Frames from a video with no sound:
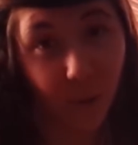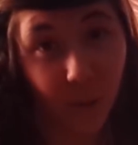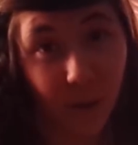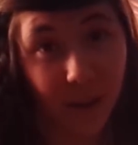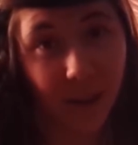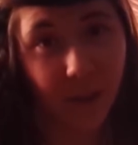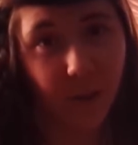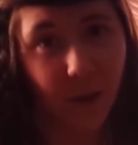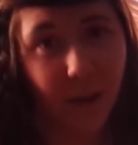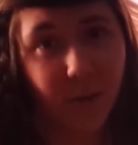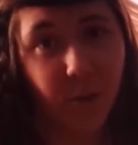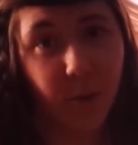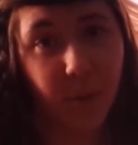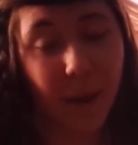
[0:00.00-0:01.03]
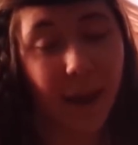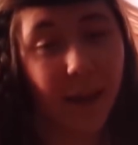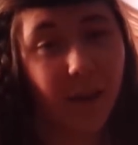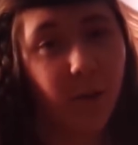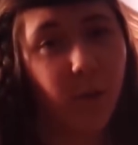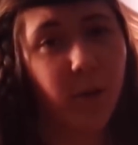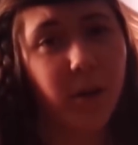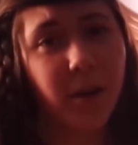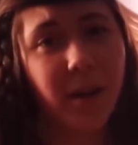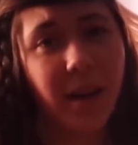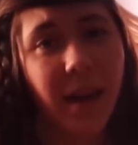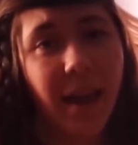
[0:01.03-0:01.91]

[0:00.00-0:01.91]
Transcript: a ring engraved with Pan or